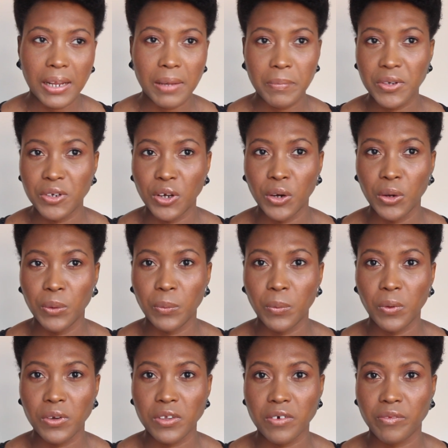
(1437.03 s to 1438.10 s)
Let me know
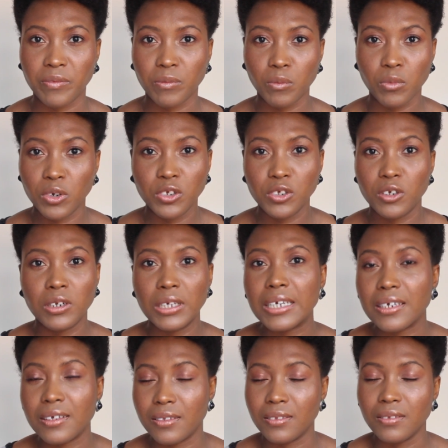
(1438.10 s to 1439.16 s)
what you're
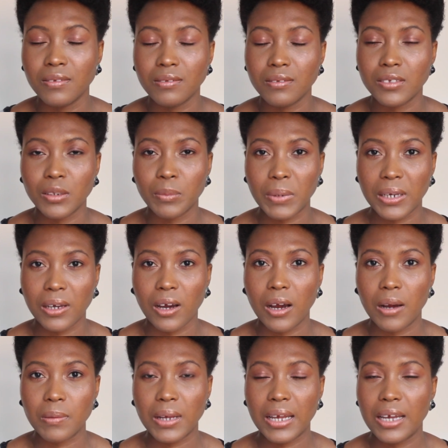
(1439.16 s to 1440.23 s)
looking to pick
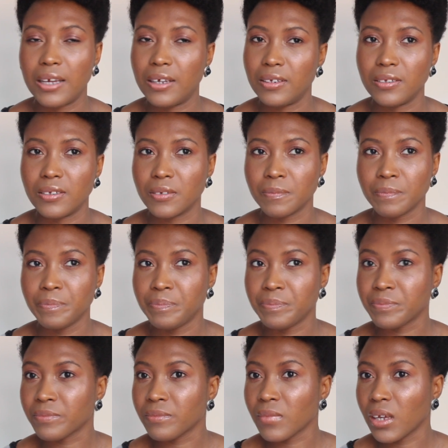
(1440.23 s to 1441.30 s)
up, and
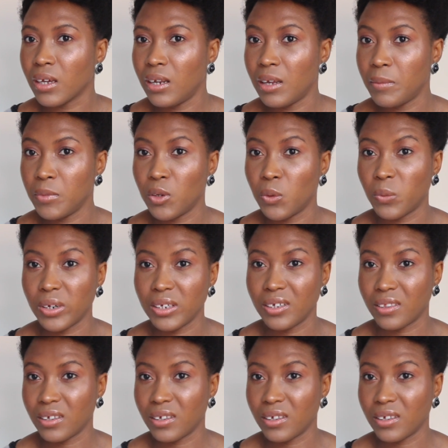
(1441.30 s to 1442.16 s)
let me know what you